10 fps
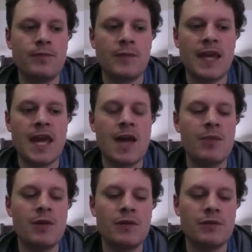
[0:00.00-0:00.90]

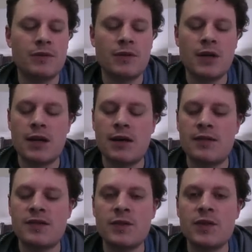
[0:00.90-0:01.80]
gamble
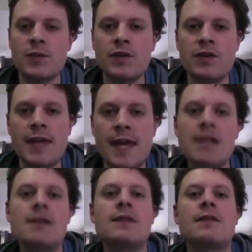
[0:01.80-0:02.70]
as to which one you
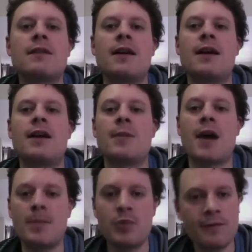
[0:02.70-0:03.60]
get.
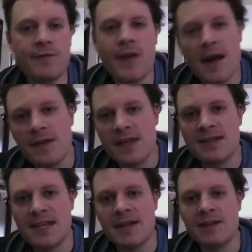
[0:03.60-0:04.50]
I put 5 years
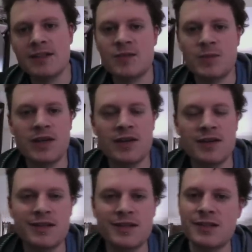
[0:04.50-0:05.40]
down just
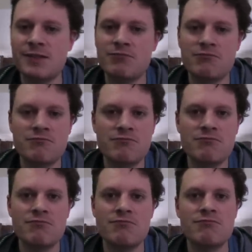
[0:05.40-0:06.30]
because
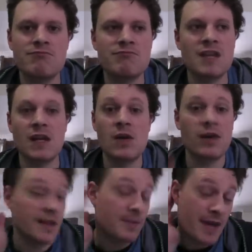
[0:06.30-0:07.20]
the
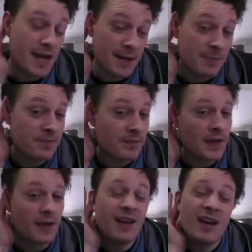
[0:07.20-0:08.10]
longer the better.
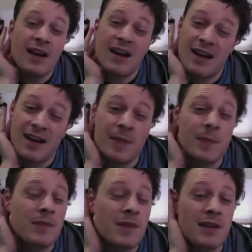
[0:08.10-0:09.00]

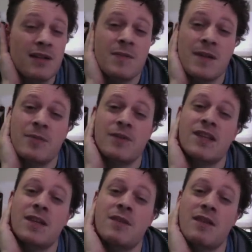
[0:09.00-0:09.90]
A lot of people
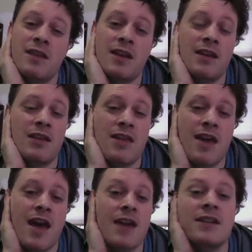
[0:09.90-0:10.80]
seem to think
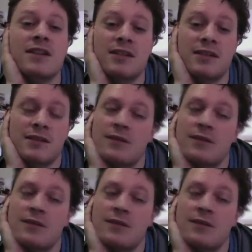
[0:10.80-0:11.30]
that